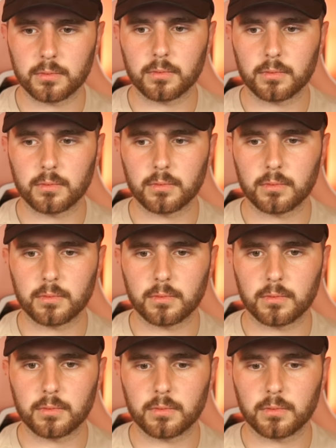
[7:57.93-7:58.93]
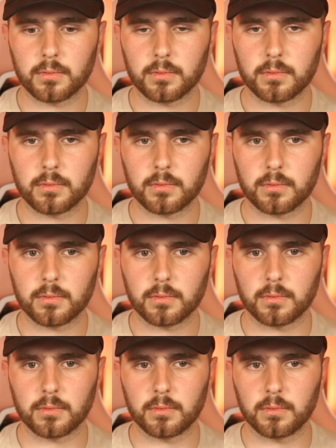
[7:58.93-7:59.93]

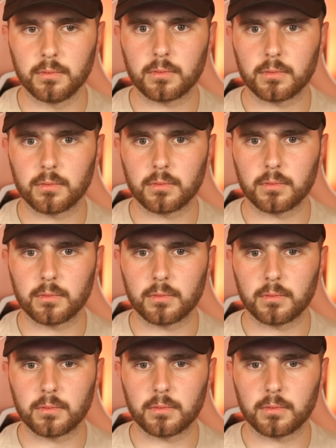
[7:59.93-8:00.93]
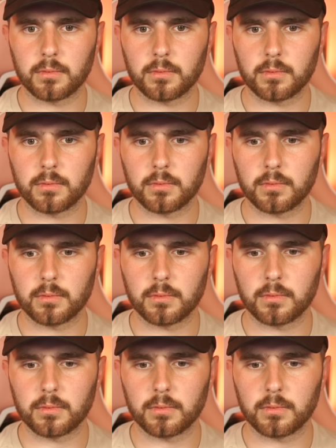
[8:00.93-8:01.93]

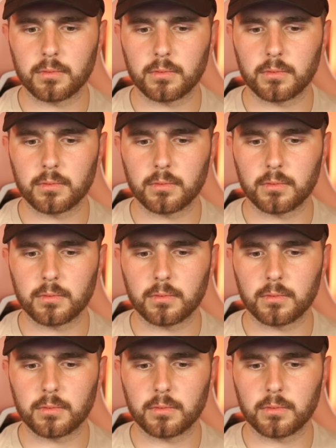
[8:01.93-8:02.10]
This person isn't speaking.